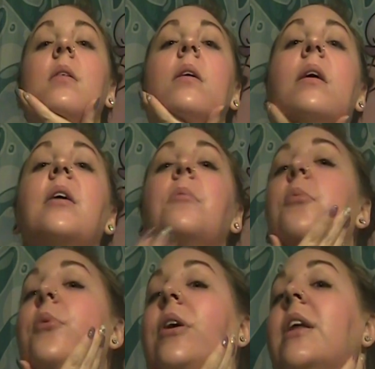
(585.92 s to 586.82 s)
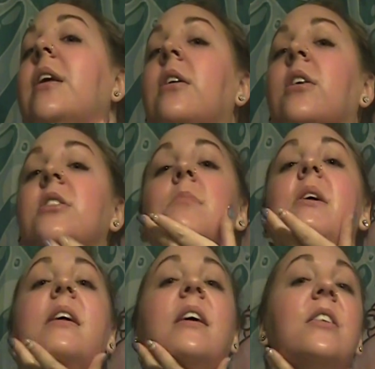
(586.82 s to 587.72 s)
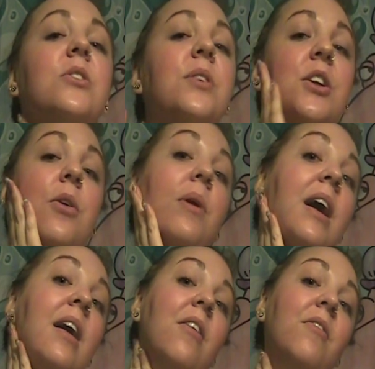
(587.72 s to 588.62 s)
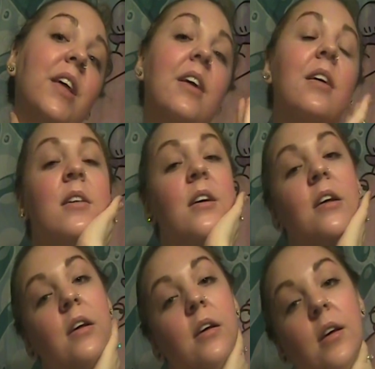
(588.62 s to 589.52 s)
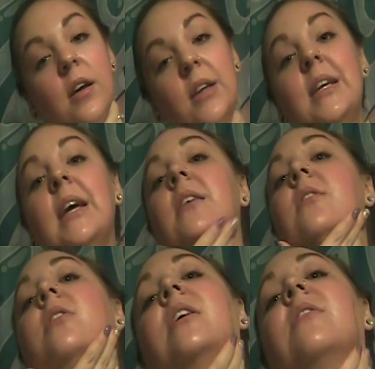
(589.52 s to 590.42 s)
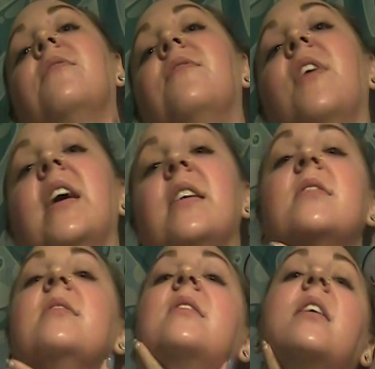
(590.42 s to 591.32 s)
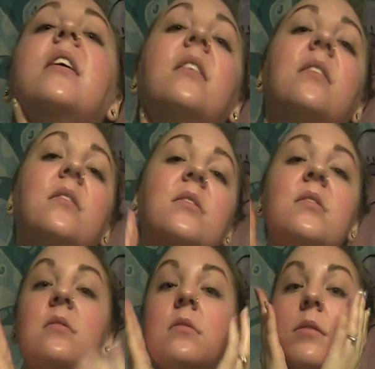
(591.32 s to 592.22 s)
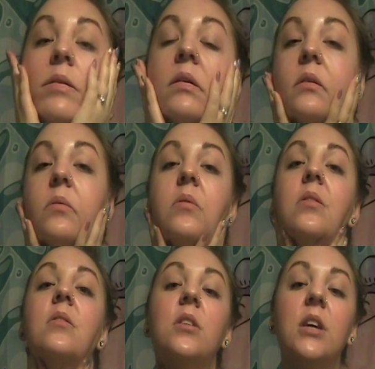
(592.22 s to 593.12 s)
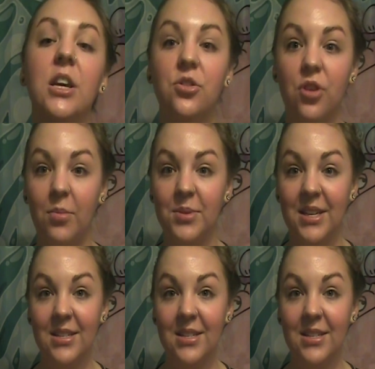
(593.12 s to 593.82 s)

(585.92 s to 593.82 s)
And I've been working it onto my neck so I don't have like a tan looking base and it drops into